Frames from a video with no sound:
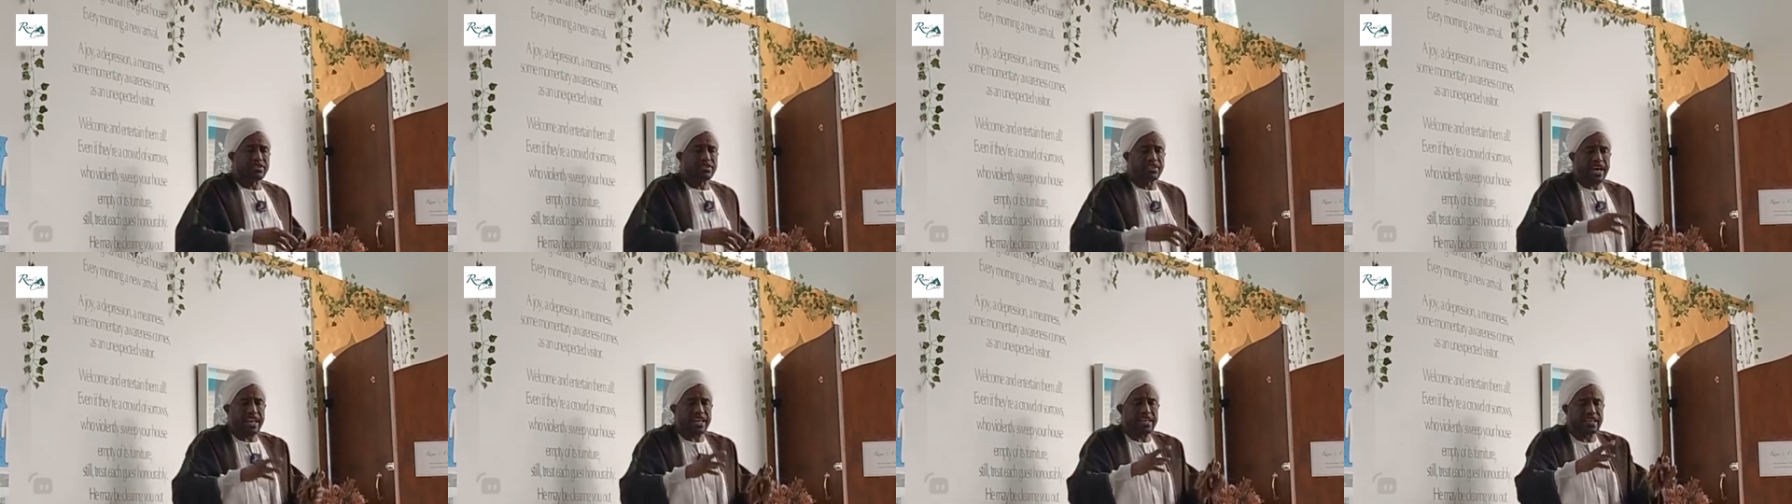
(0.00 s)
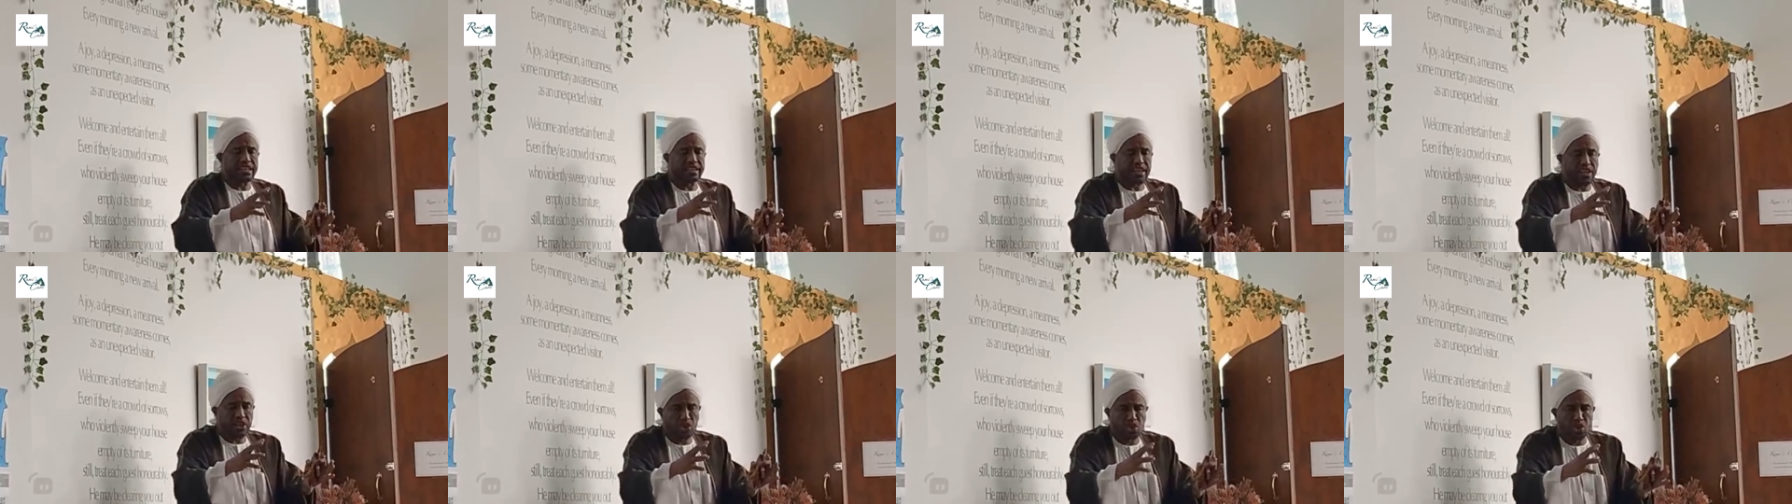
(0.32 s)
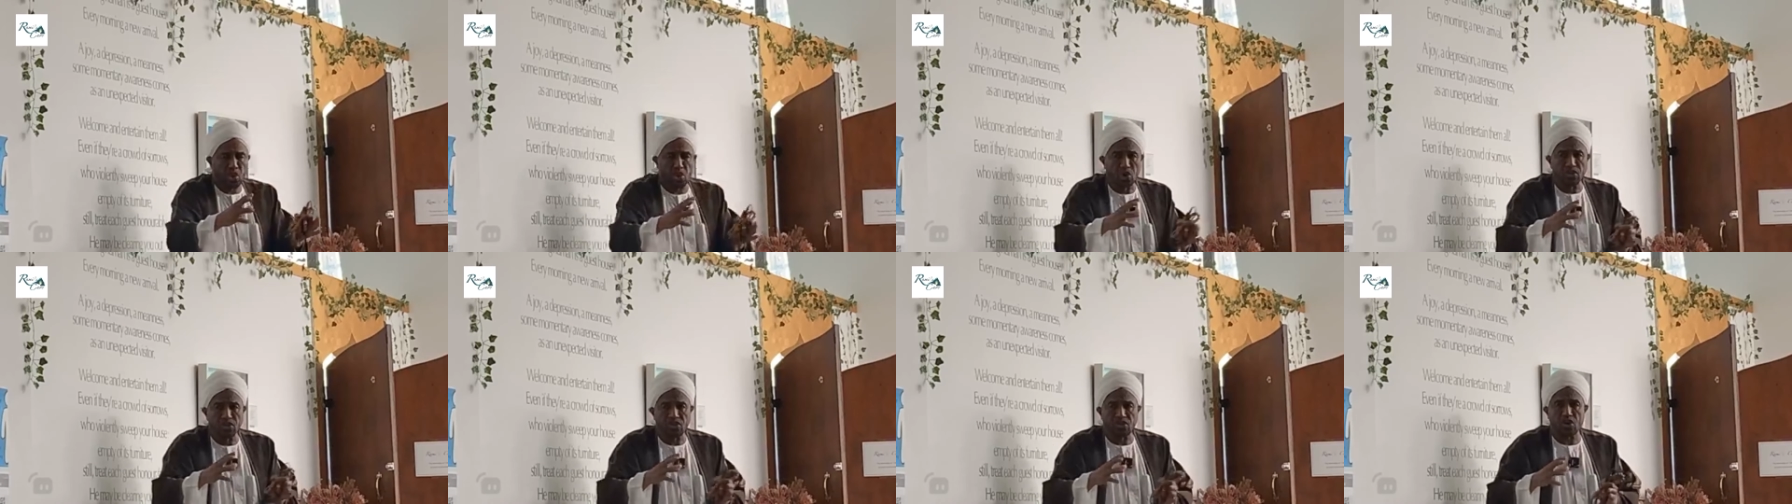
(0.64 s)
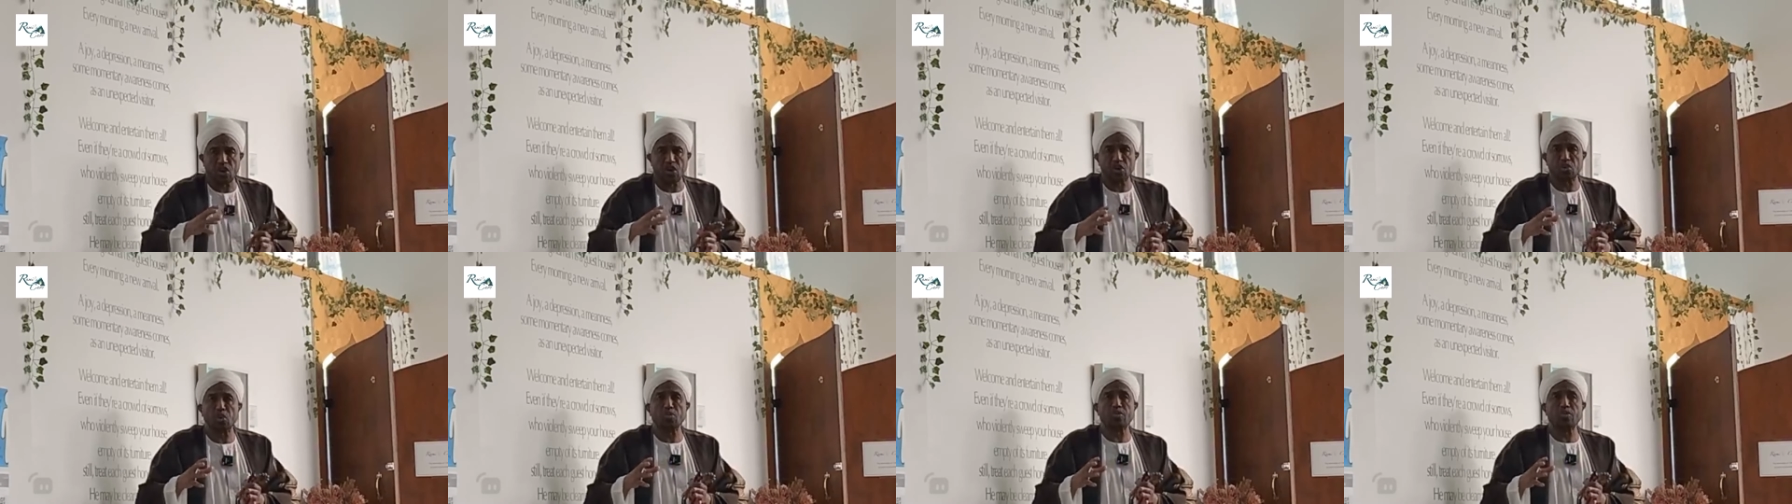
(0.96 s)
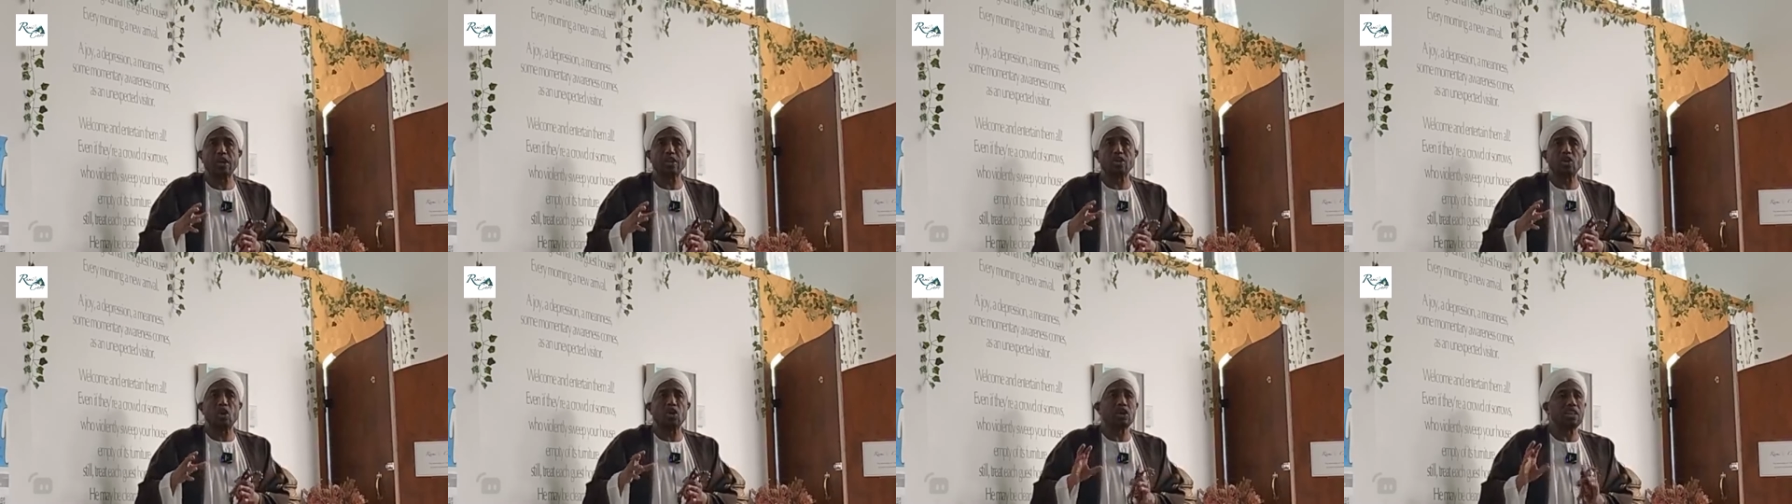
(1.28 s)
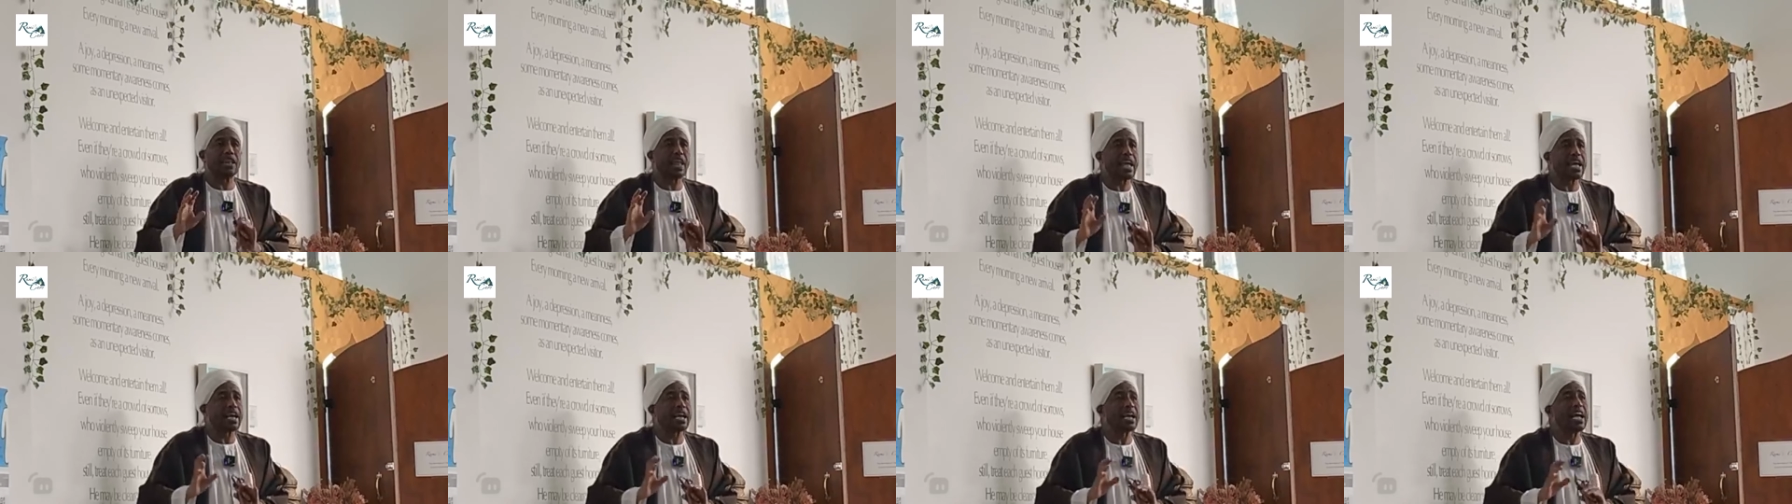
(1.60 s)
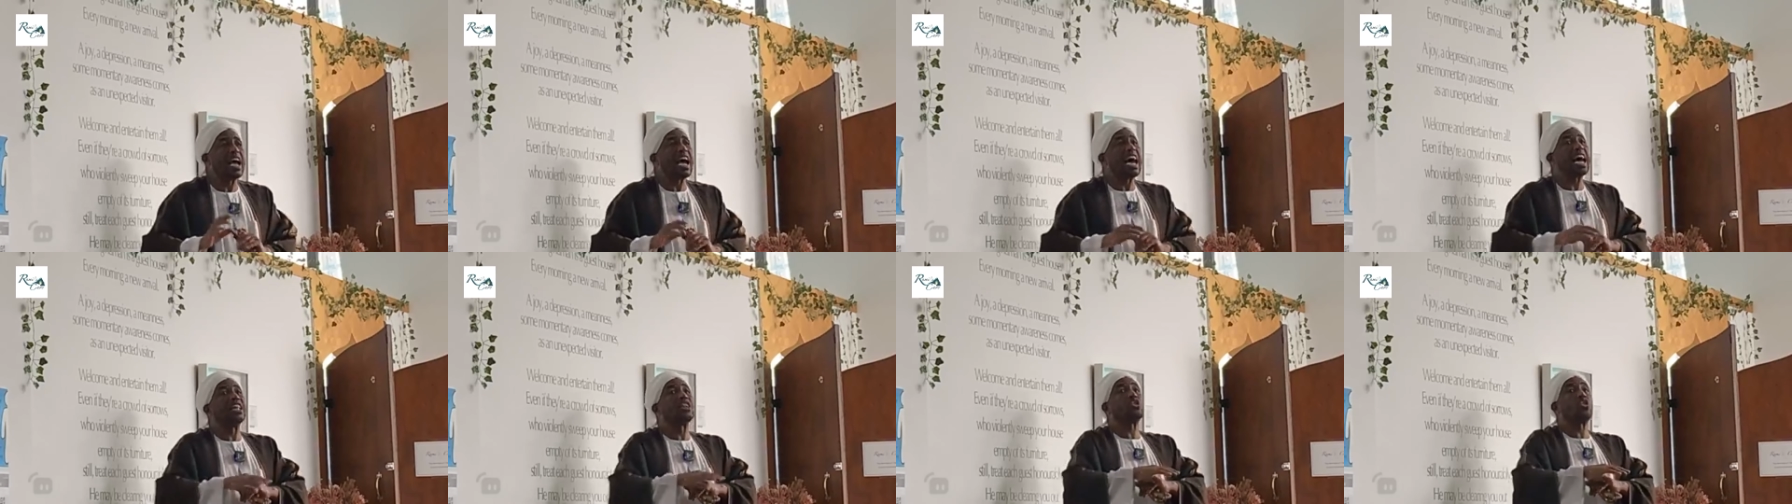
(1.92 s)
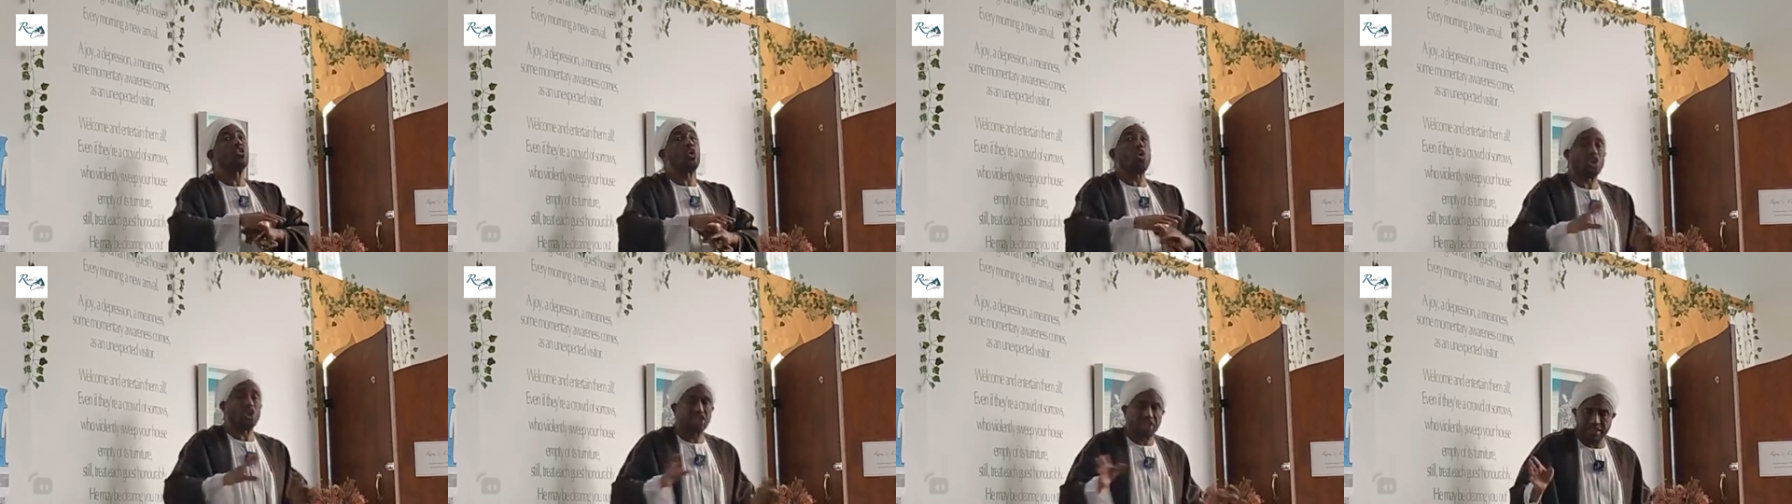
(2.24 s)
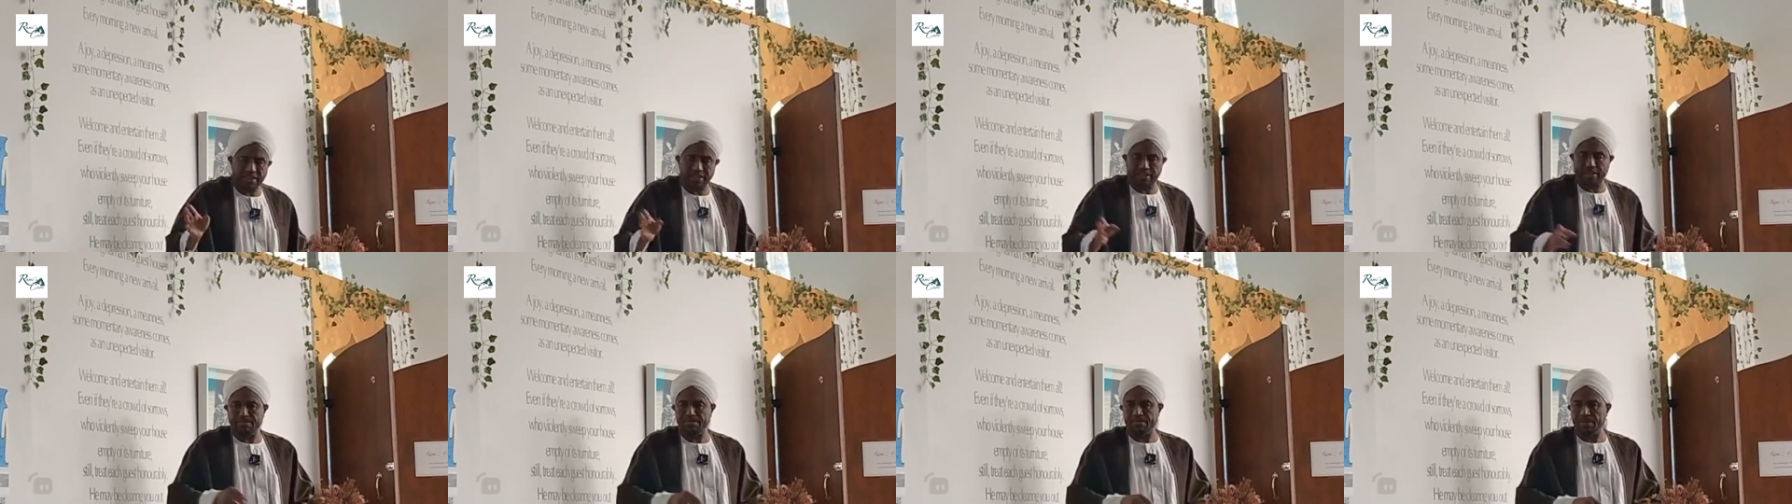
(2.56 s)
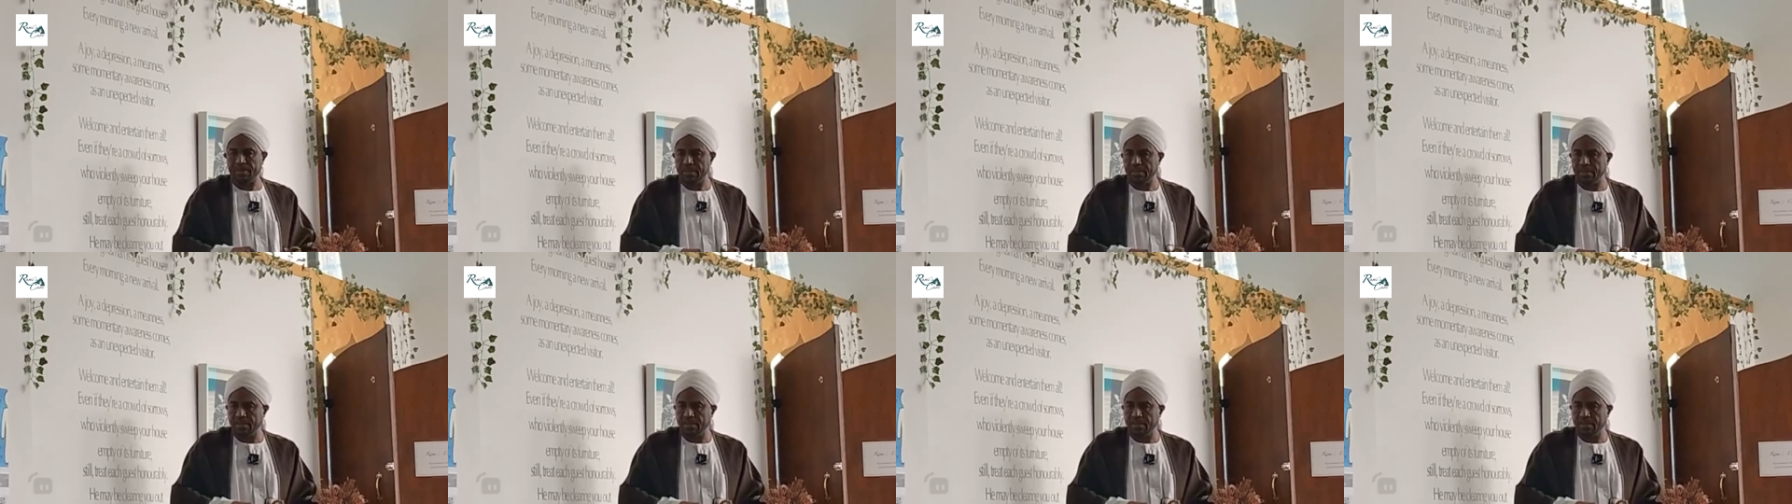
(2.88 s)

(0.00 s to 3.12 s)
Thirdly, they choose those whom they don't like and torture them.